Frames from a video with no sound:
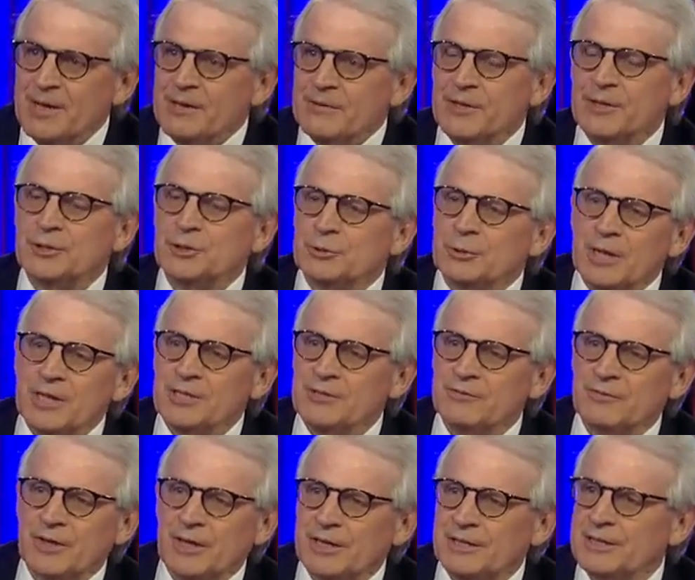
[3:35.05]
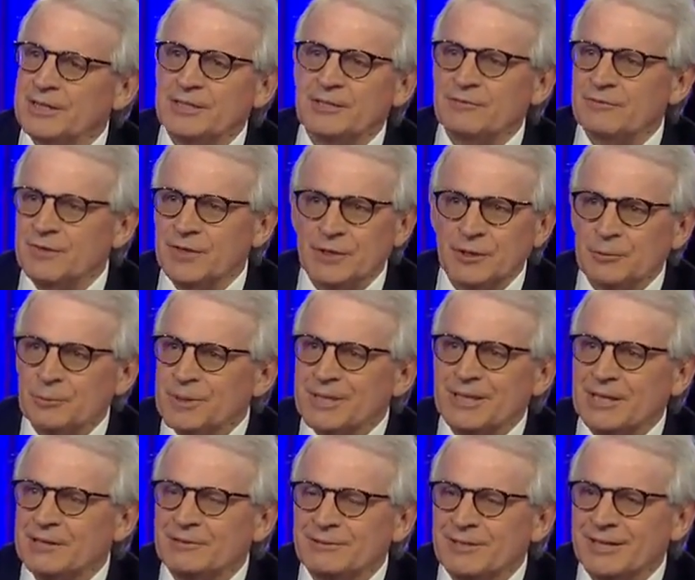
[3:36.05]
The trust fund is filled with
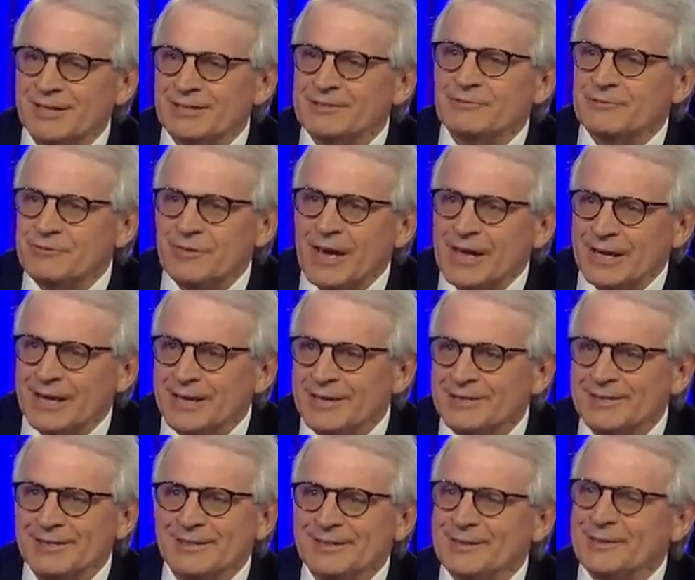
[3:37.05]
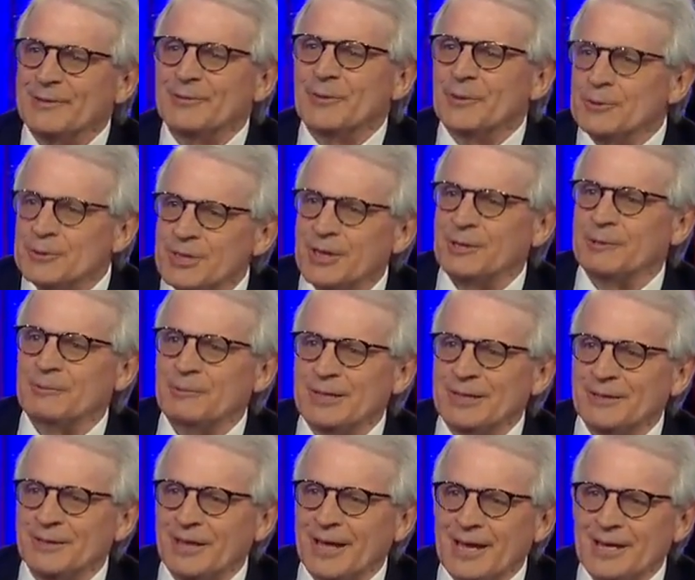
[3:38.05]
confetti. You know, those aren't
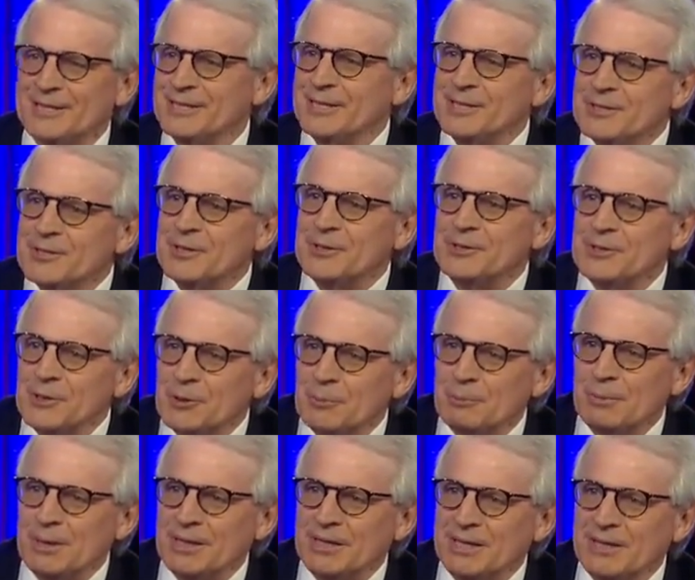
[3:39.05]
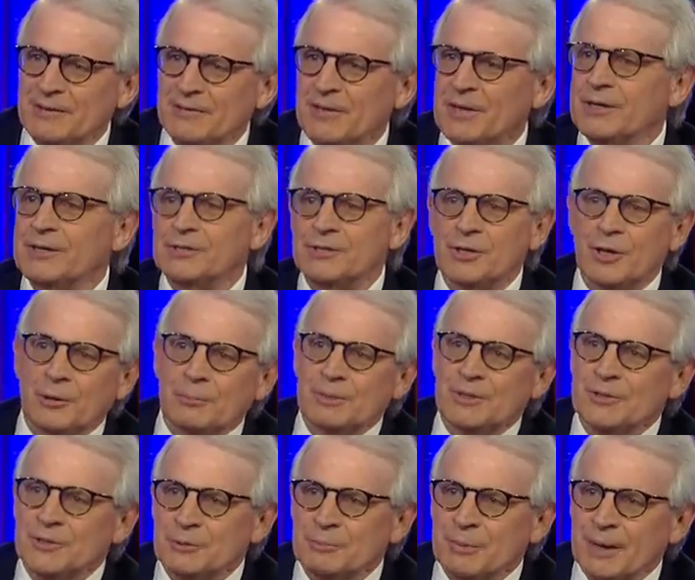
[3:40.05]
real assets. There's no money in there. It's all
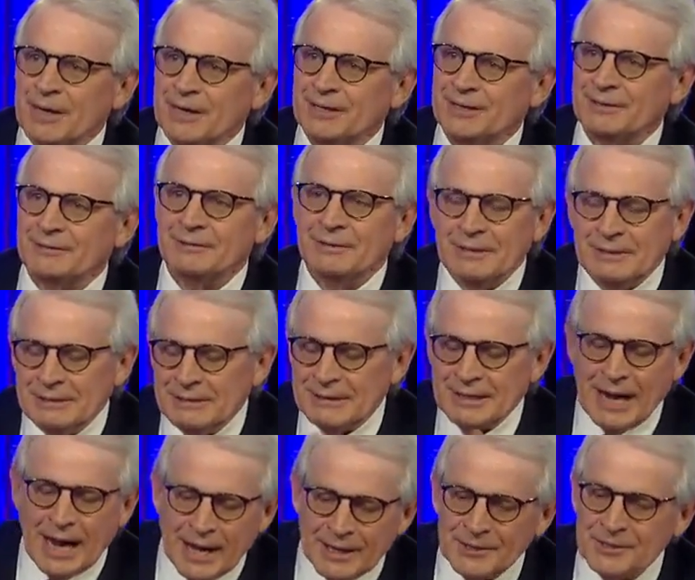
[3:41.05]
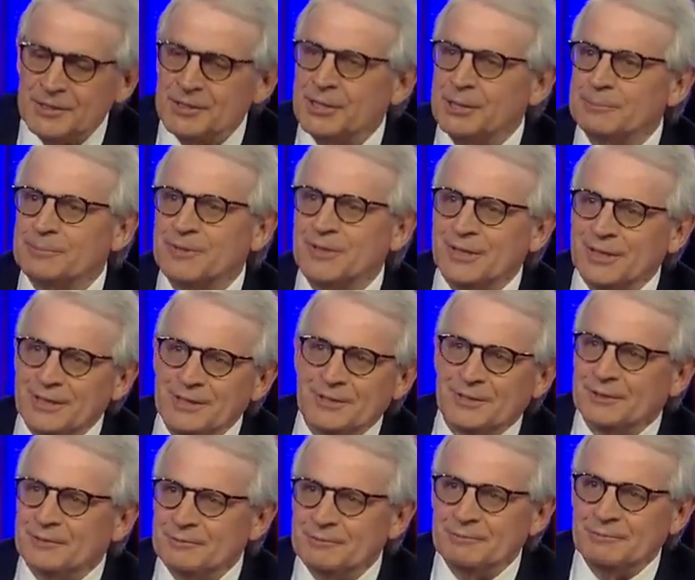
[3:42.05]
been spent on cotton subsidies
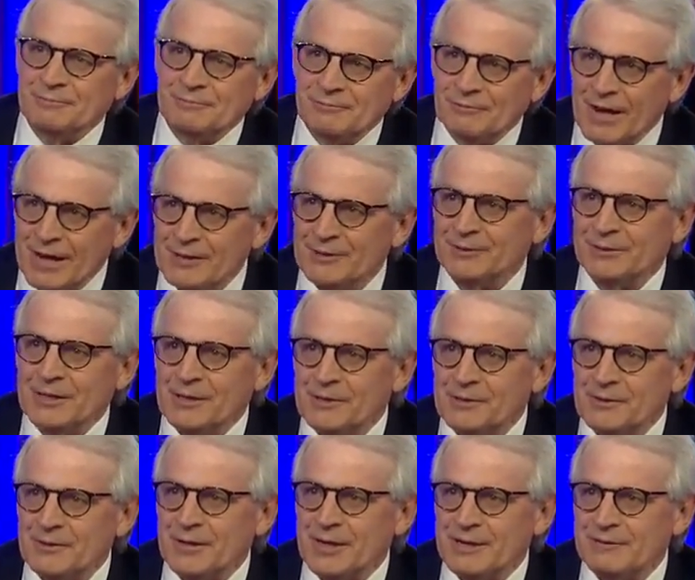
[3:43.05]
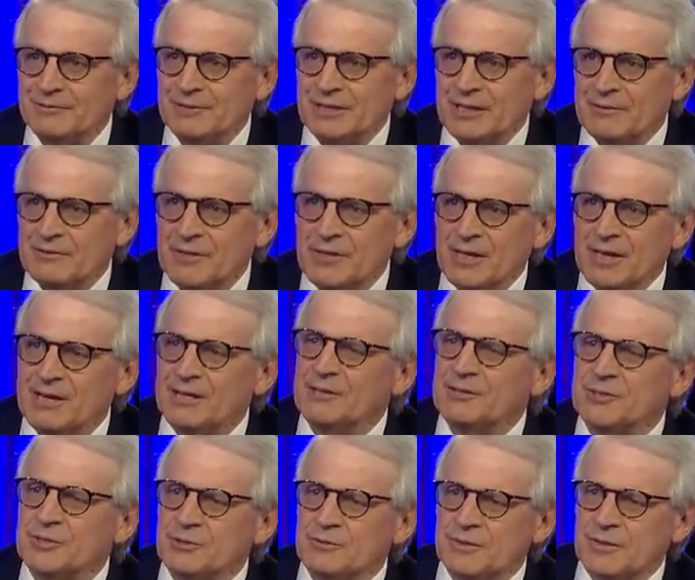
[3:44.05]
and fighter aircraft and everything
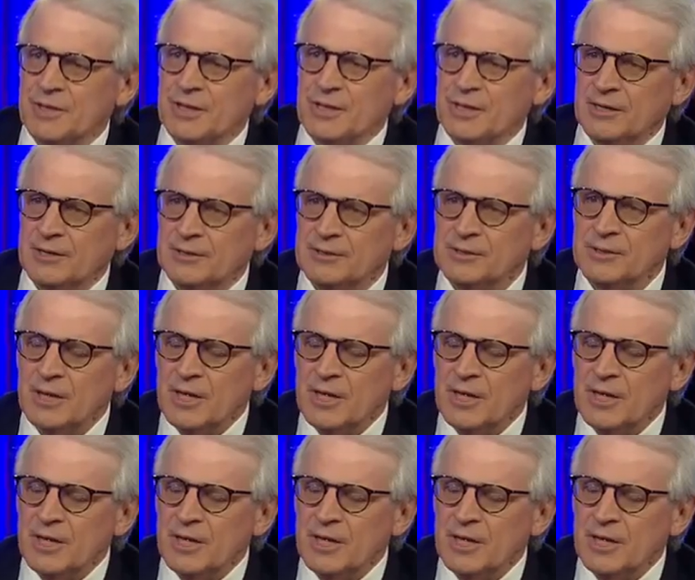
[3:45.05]
else over the years.